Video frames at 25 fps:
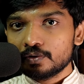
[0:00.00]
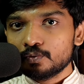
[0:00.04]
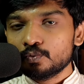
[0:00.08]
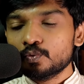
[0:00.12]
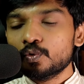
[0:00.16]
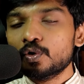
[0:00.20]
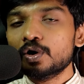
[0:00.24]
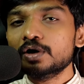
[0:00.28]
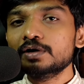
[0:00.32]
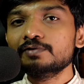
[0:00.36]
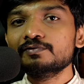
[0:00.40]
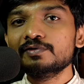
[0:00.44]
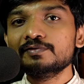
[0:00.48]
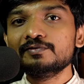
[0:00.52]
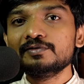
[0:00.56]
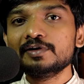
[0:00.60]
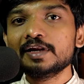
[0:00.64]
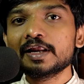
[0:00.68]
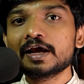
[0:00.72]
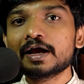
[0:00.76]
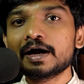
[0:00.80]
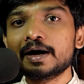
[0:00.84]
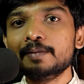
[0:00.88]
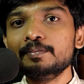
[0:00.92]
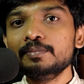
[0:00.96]
what we
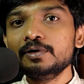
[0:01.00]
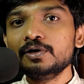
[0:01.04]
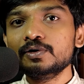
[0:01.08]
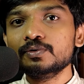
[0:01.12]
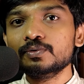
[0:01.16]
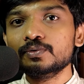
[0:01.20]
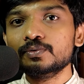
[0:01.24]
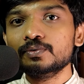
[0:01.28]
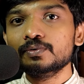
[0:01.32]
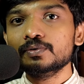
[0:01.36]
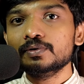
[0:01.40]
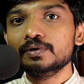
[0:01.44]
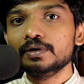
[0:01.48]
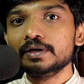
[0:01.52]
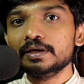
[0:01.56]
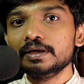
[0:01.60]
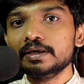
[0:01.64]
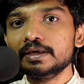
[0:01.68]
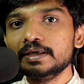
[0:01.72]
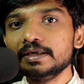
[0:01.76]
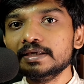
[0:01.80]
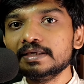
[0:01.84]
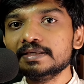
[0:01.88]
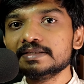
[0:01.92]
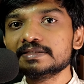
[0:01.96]
will come to
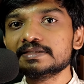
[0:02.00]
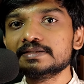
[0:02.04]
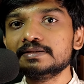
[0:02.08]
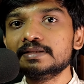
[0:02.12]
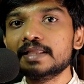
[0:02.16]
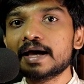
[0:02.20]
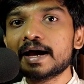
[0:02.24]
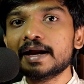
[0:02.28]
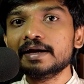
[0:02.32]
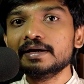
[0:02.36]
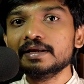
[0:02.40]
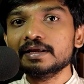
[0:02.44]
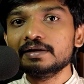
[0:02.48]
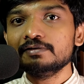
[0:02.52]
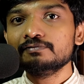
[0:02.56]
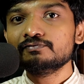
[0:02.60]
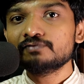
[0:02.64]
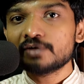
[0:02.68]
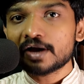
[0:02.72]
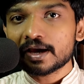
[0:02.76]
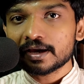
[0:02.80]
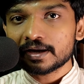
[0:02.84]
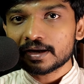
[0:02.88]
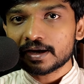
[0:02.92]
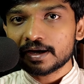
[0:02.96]
is that
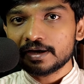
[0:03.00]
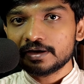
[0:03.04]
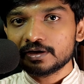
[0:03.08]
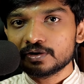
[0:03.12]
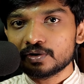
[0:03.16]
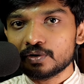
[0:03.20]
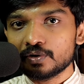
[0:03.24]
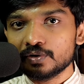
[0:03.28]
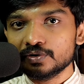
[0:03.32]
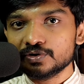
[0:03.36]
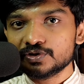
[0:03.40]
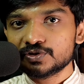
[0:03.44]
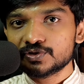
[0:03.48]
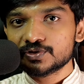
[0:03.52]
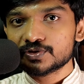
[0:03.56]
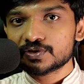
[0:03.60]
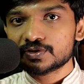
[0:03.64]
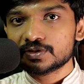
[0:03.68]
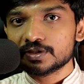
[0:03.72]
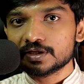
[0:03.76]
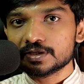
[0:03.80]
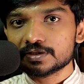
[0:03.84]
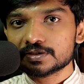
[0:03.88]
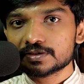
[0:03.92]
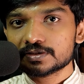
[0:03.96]
infinite
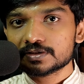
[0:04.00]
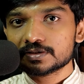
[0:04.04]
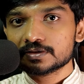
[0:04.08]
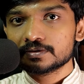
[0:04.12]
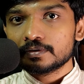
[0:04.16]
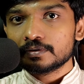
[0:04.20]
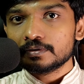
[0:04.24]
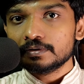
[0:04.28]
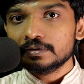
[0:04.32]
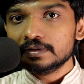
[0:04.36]
consciousness.